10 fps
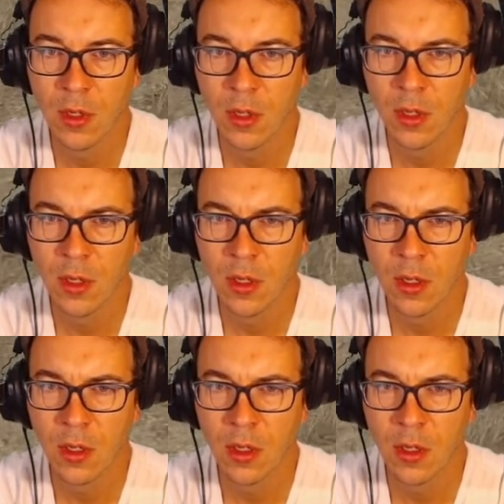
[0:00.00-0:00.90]

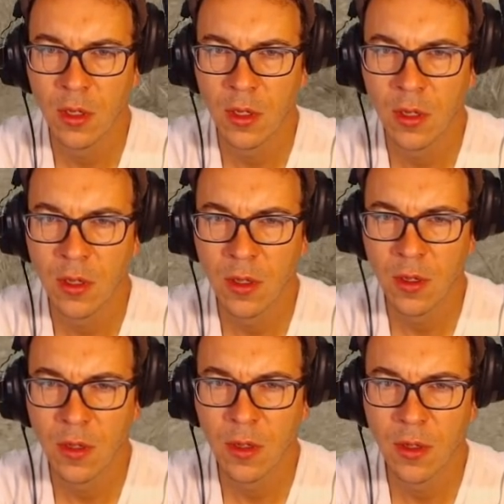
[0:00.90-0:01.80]
Nobody speaks.